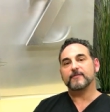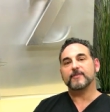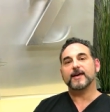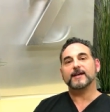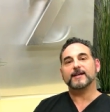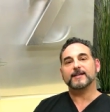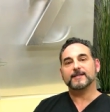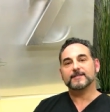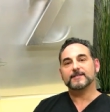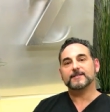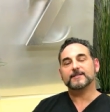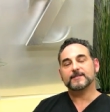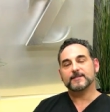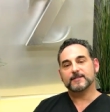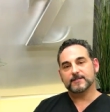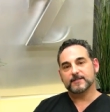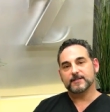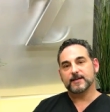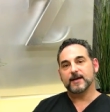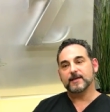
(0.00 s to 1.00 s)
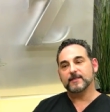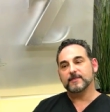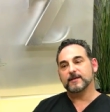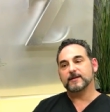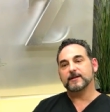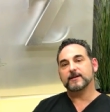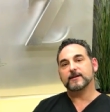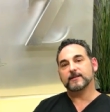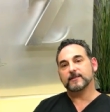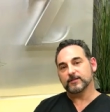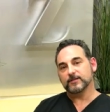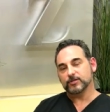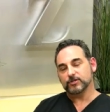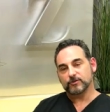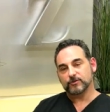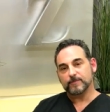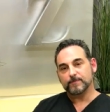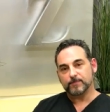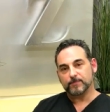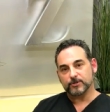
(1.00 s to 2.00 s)
Now that isn't to say that
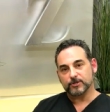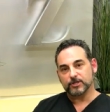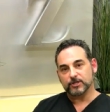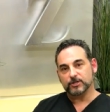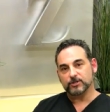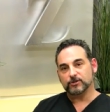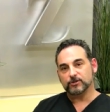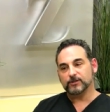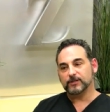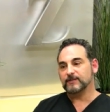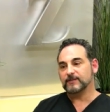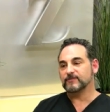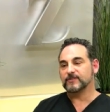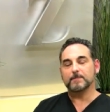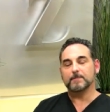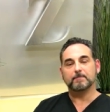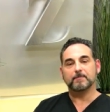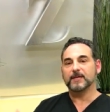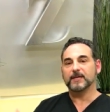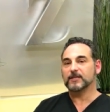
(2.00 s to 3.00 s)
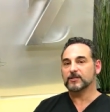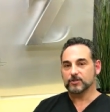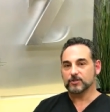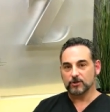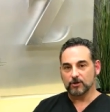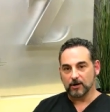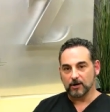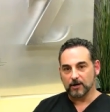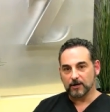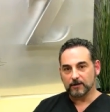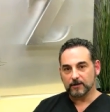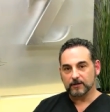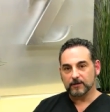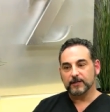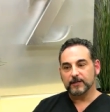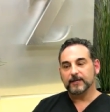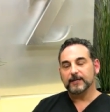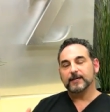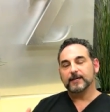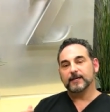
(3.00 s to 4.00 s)
the strip procedure leaves a big scar.
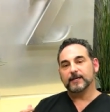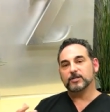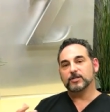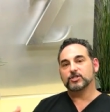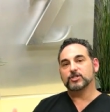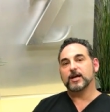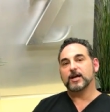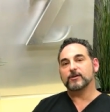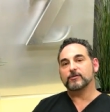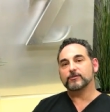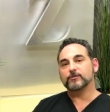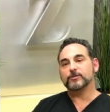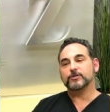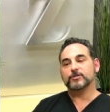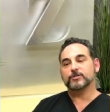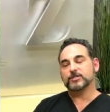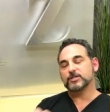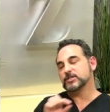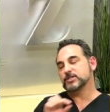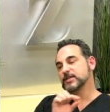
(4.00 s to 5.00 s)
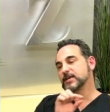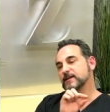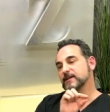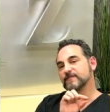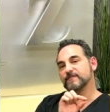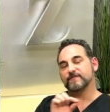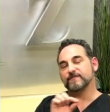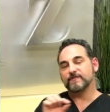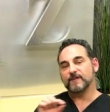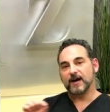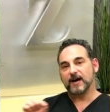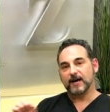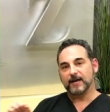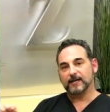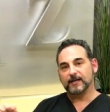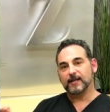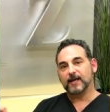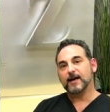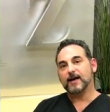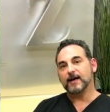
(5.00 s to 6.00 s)
In general, you just get a
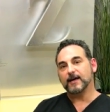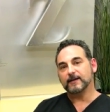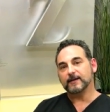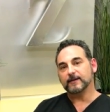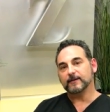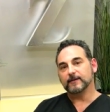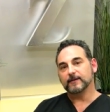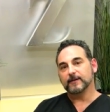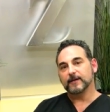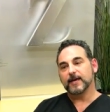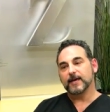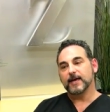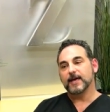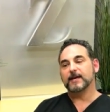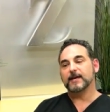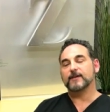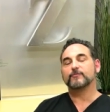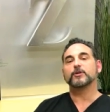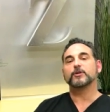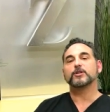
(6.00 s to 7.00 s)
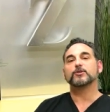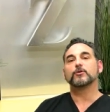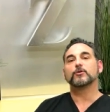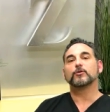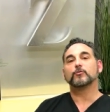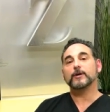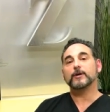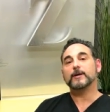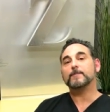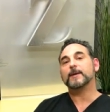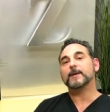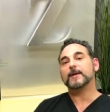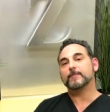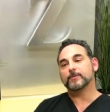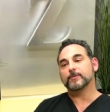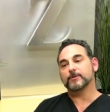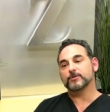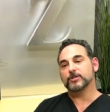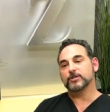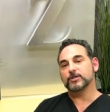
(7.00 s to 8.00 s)
fine line. And if we do a
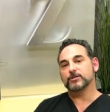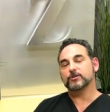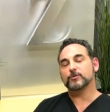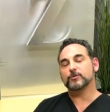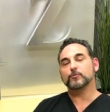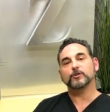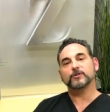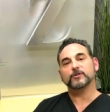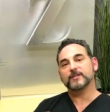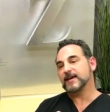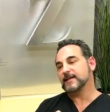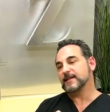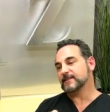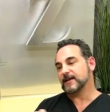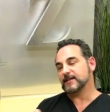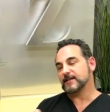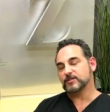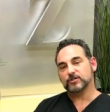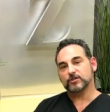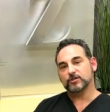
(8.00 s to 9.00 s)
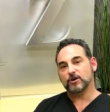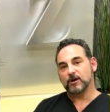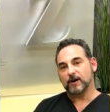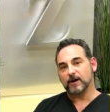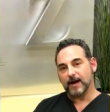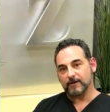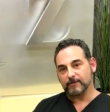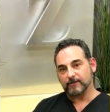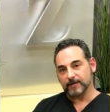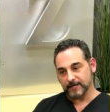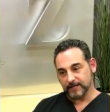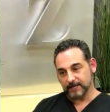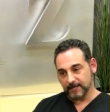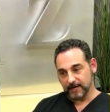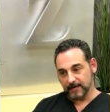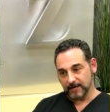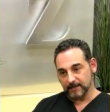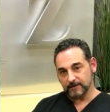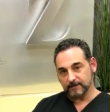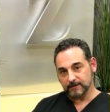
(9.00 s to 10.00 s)
repeat procedure, we'll take that scar out
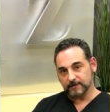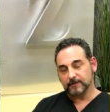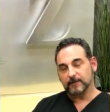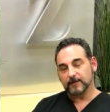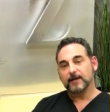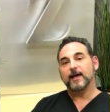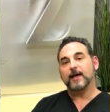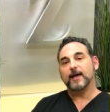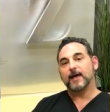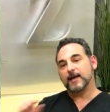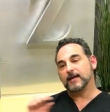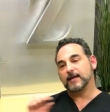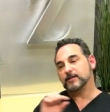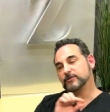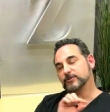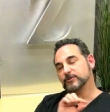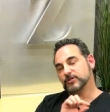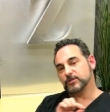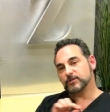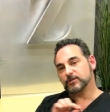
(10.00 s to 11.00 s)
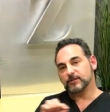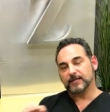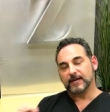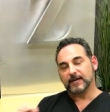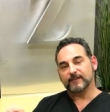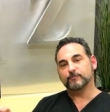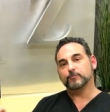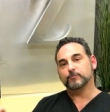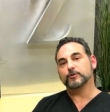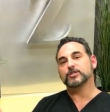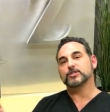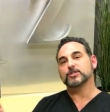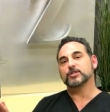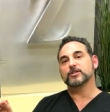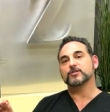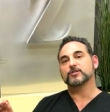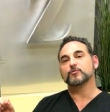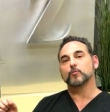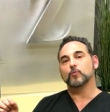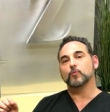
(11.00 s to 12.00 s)
again, and you're still left
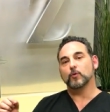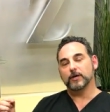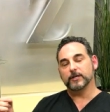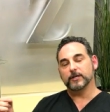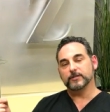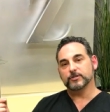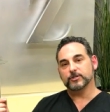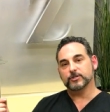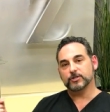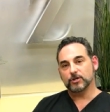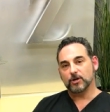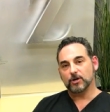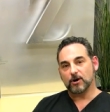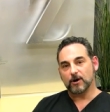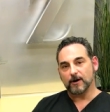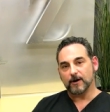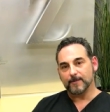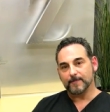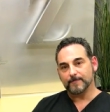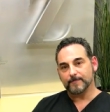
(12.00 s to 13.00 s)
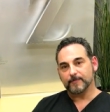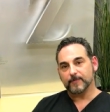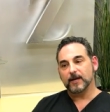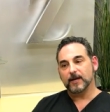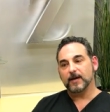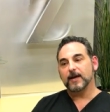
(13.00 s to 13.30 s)
with just one scar.